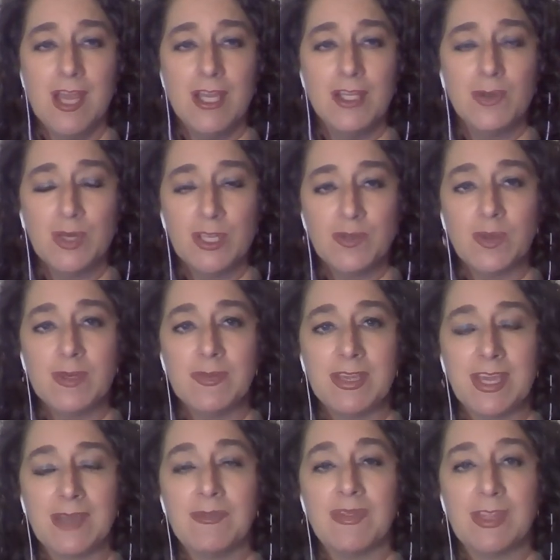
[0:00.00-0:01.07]
2020
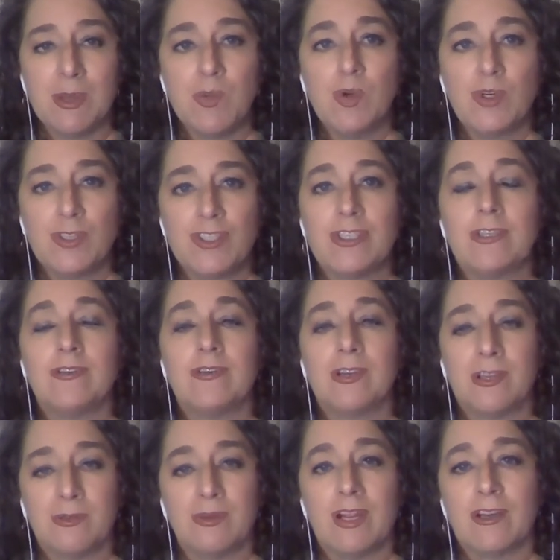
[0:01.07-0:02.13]
became the worst year
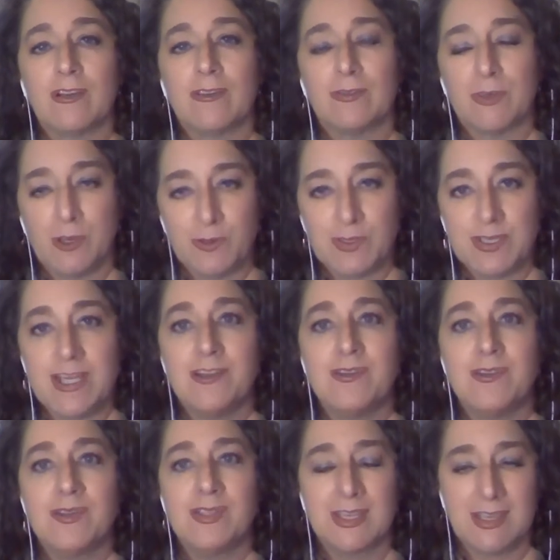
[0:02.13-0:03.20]
on record for
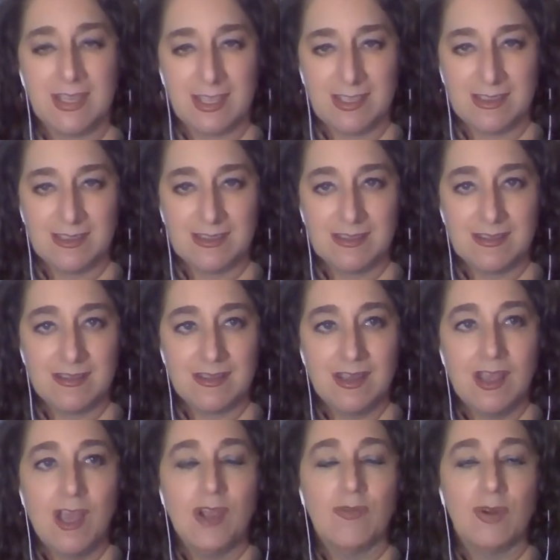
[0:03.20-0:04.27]
hotels and inns,
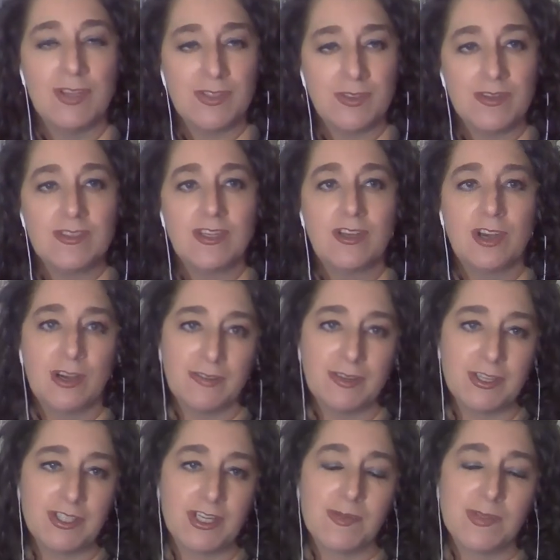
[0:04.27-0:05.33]
restaurants and coffee
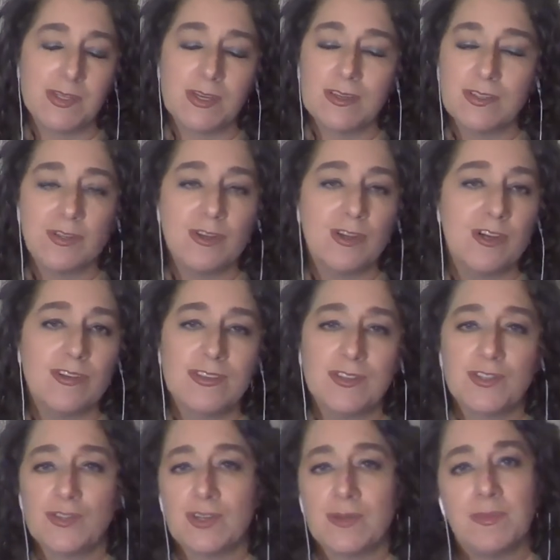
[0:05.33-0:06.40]
shops, concert halls and
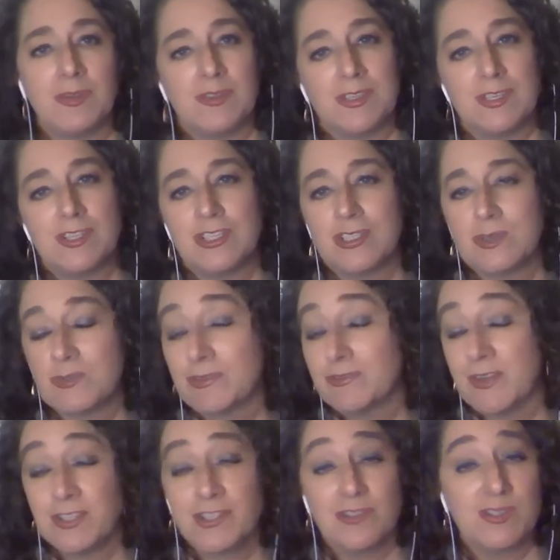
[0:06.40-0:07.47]
street musicians,
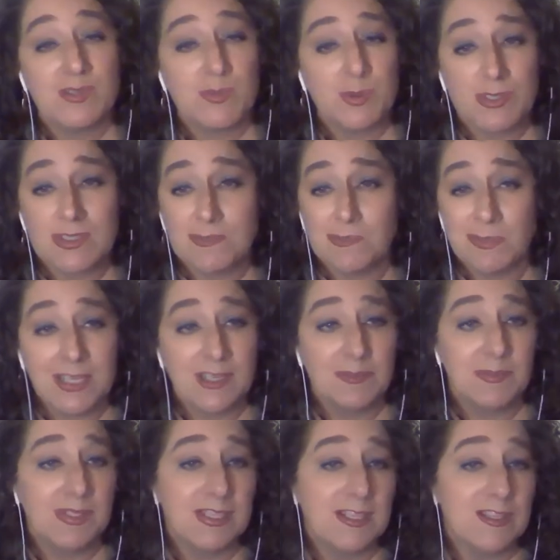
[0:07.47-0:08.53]
professional sports and
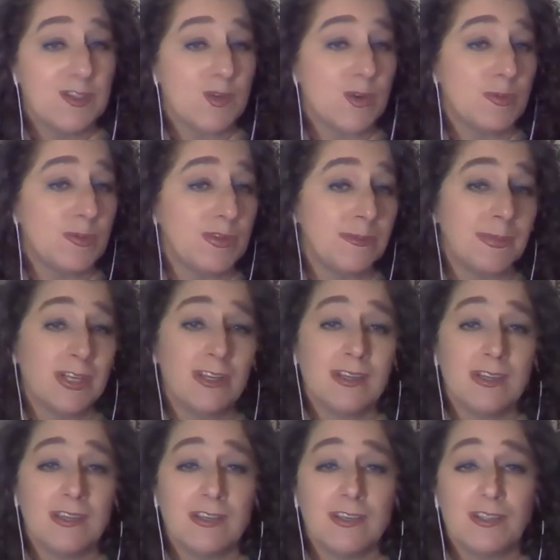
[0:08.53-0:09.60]
pickup leagues, corporate
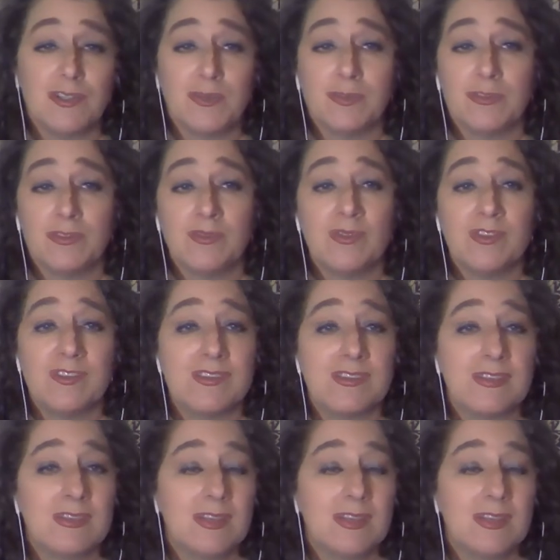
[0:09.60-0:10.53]
America and entrepreneurs,